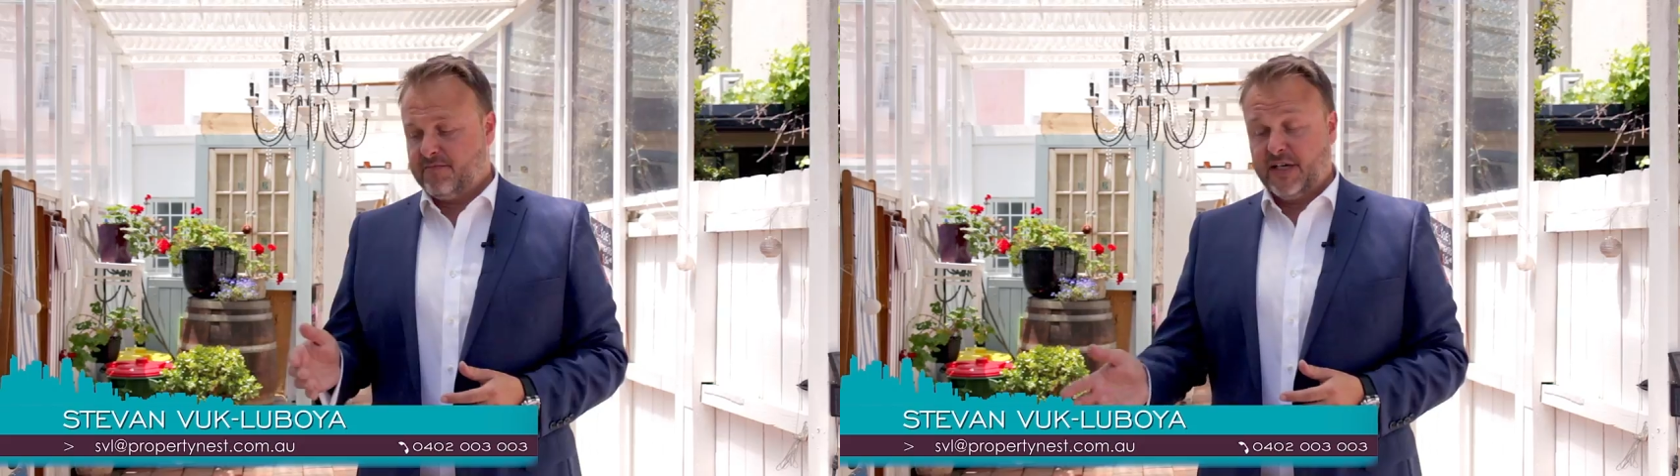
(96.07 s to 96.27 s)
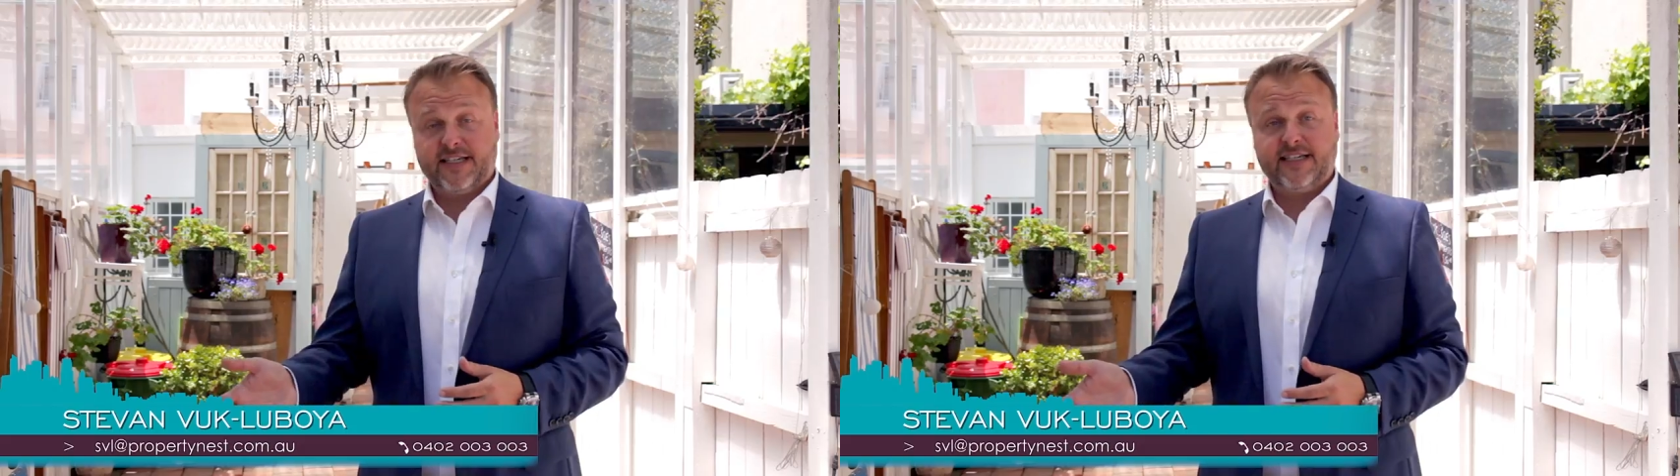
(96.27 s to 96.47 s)

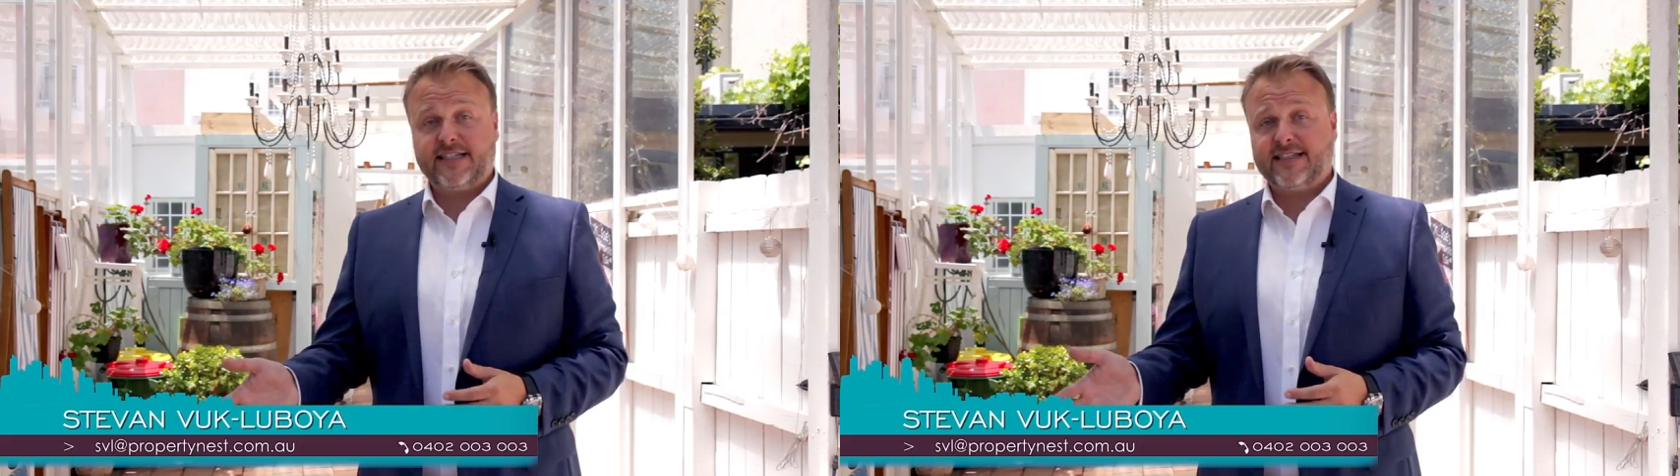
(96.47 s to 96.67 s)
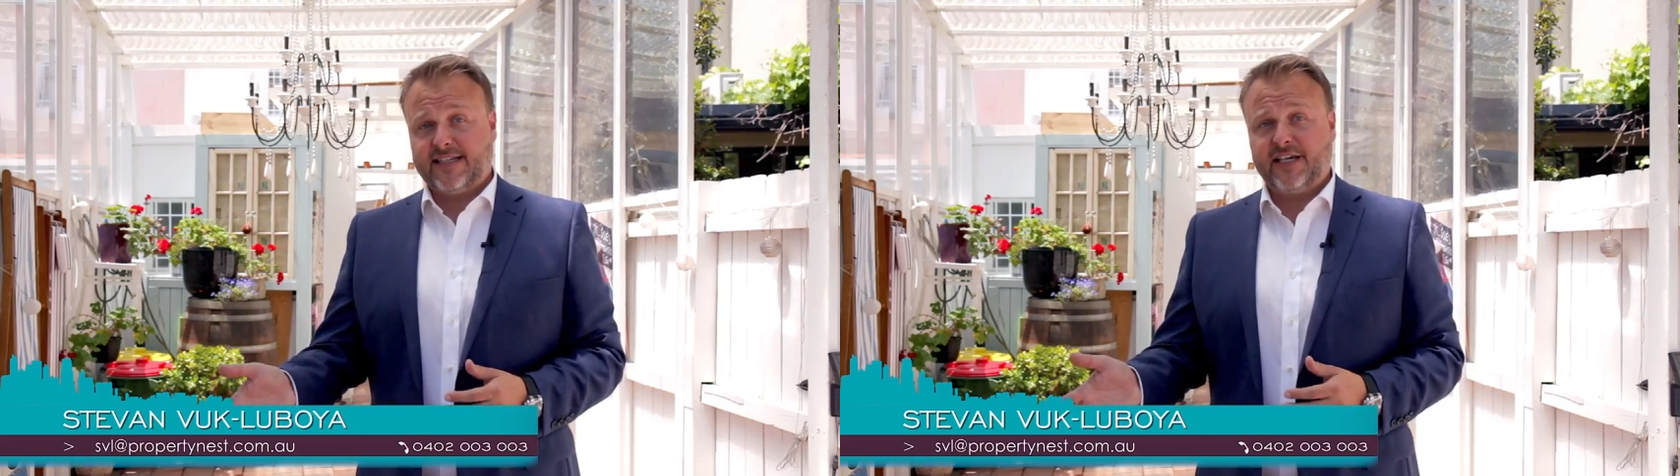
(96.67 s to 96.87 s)
my
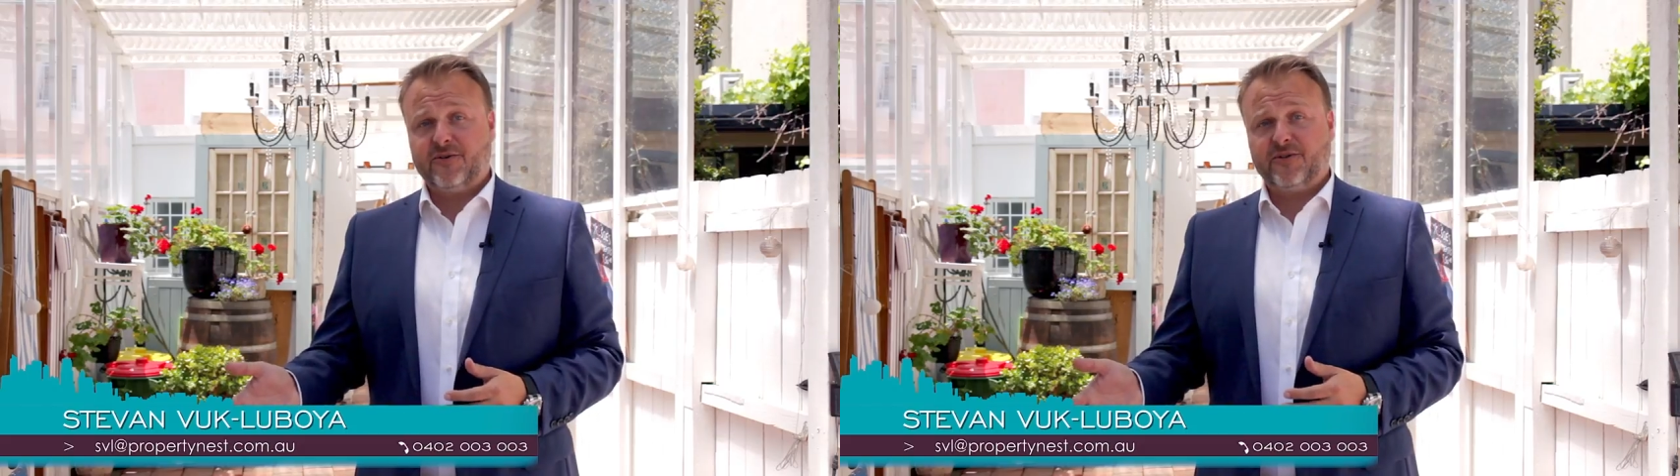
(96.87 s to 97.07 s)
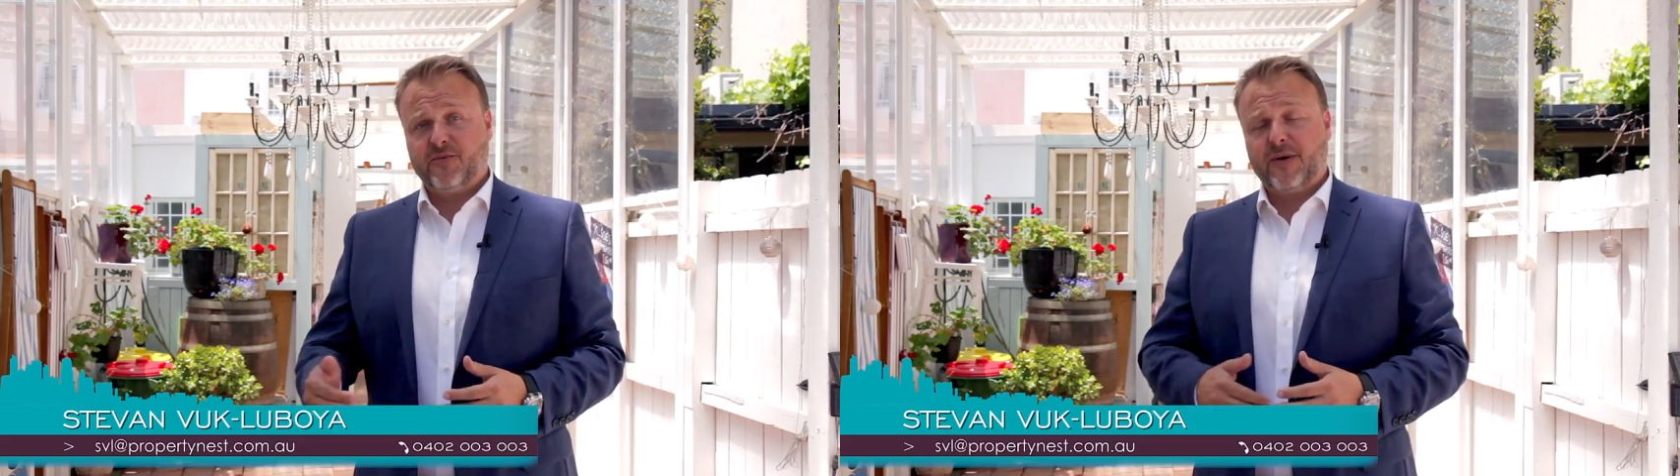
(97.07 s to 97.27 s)
details are
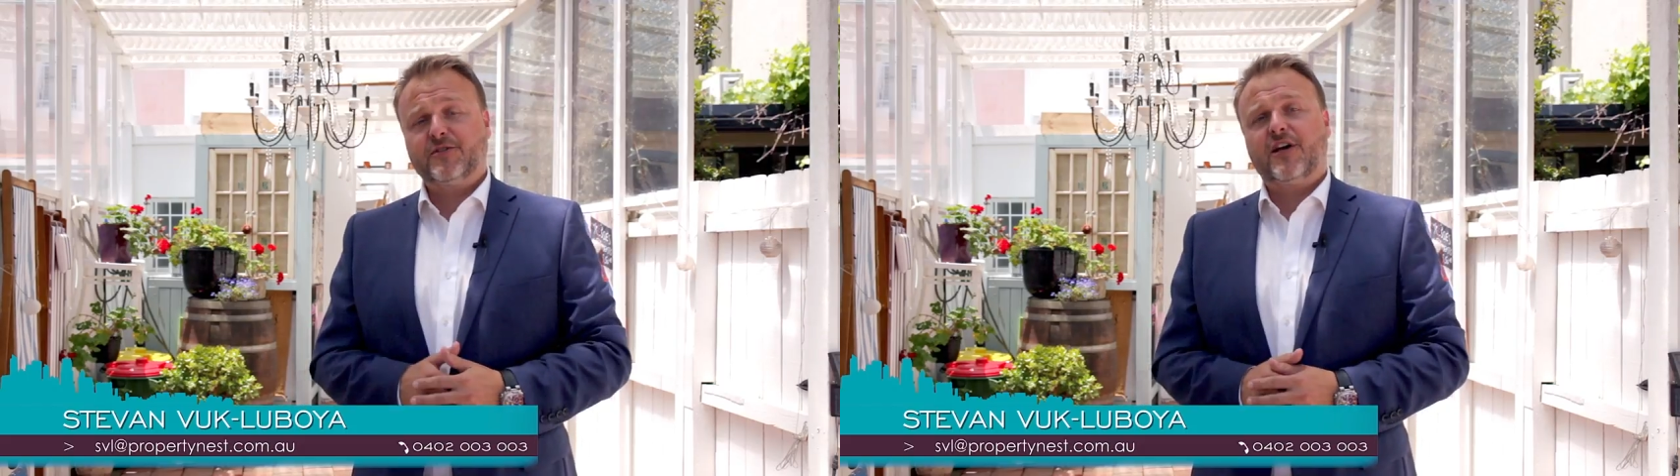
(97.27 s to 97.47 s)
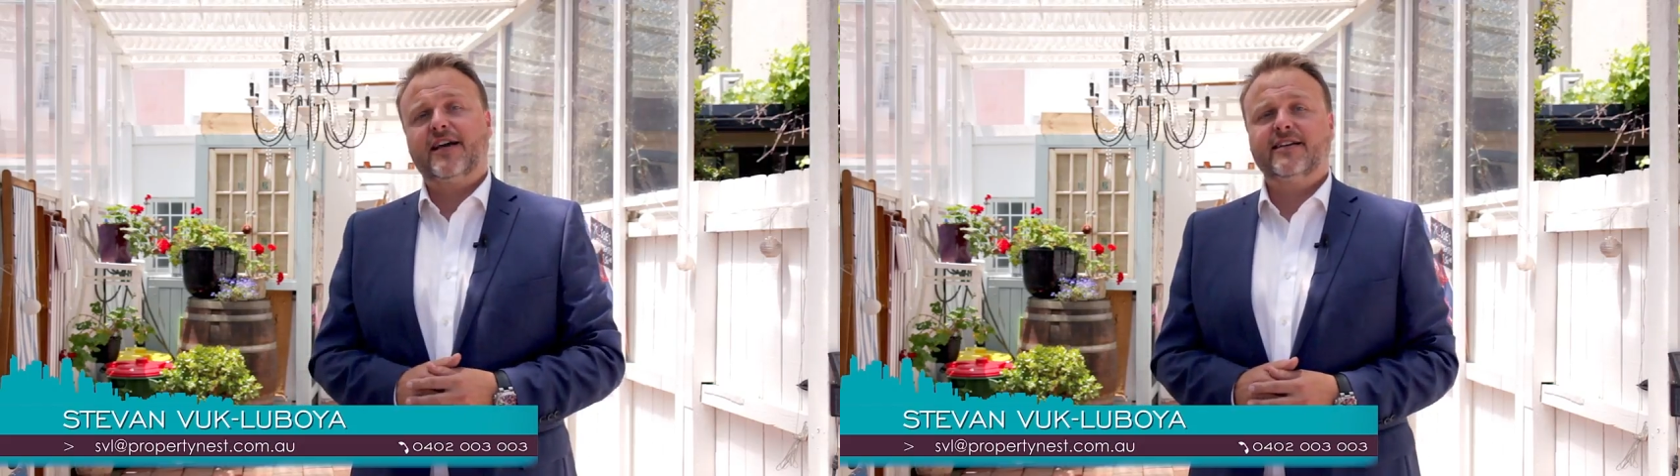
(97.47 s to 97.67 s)
here on the
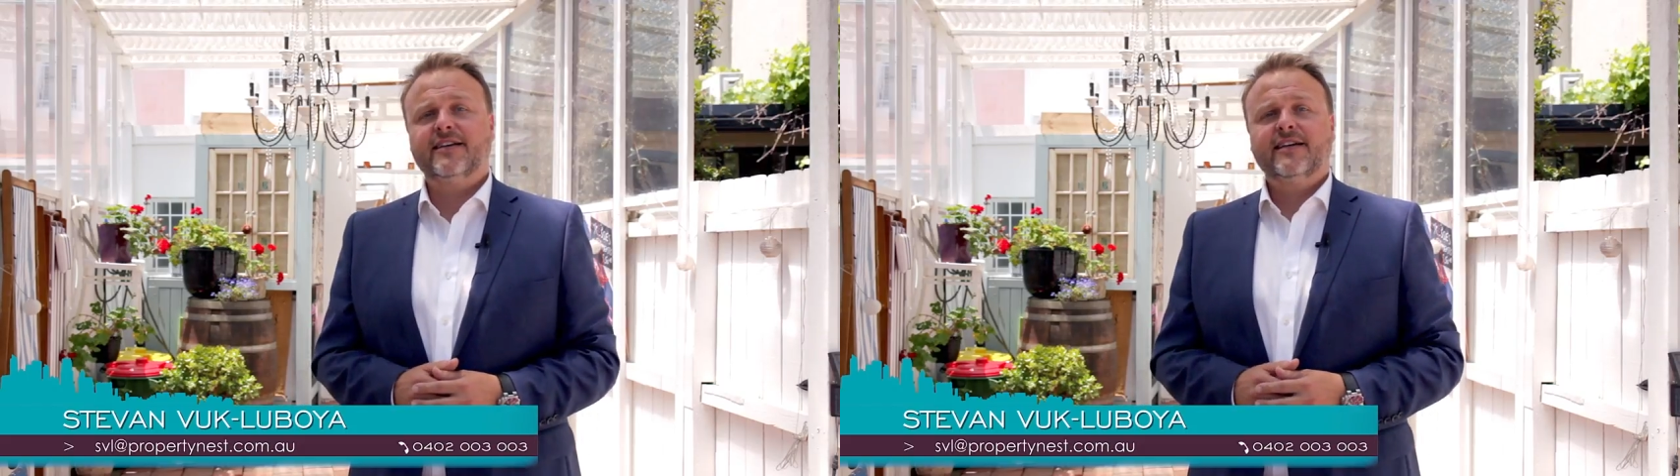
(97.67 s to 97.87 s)
website.